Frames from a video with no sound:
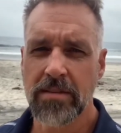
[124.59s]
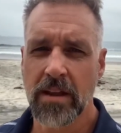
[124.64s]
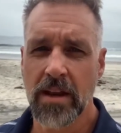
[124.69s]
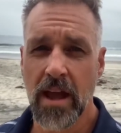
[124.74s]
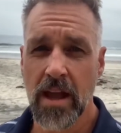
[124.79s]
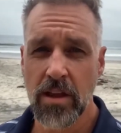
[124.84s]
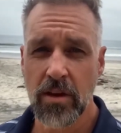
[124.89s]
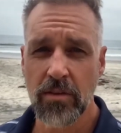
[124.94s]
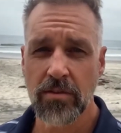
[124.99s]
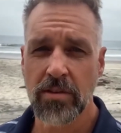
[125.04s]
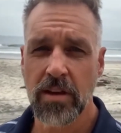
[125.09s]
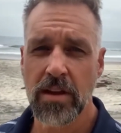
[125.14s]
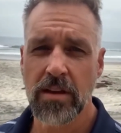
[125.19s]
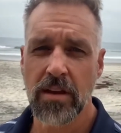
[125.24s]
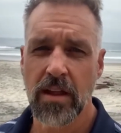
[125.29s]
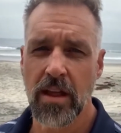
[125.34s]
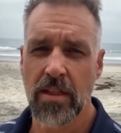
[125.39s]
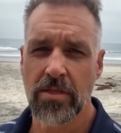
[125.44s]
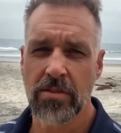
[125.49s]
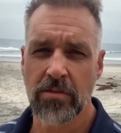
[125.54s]
that I use it
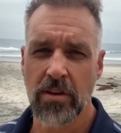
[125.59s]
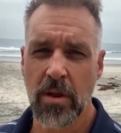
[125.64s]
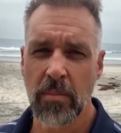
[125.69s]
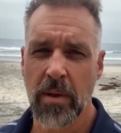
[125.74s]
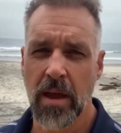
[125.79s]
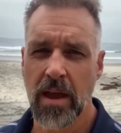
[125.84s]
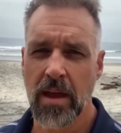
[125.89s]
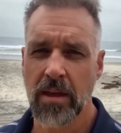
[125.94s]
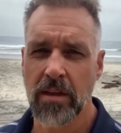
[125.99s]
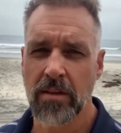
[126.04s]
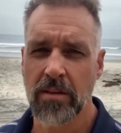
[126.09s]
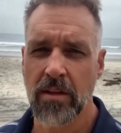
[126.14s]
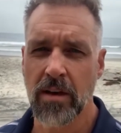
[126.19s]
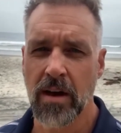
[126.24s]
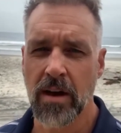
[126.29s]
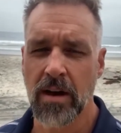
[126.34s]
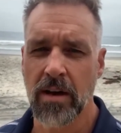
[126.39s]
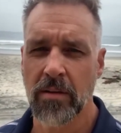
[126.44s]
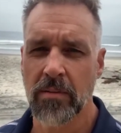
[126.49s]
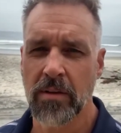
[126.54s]
and three main
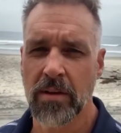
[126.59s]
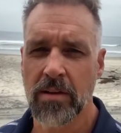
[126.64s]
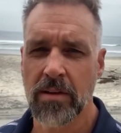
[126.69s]
uh,